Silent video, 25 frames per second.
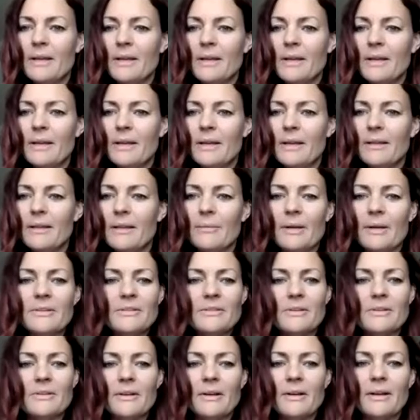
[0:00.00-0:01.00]
in the West
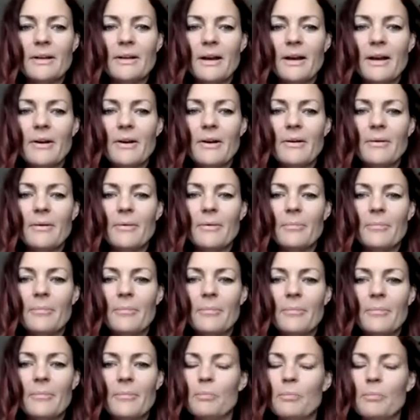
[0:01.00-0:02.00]
are
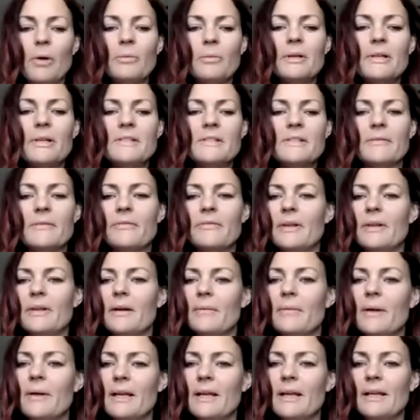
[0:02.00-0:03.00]
proponents of
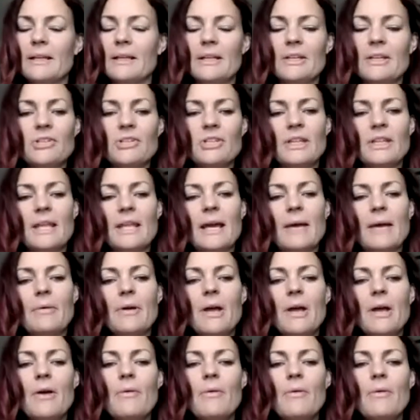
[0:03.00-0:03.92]
the recognition that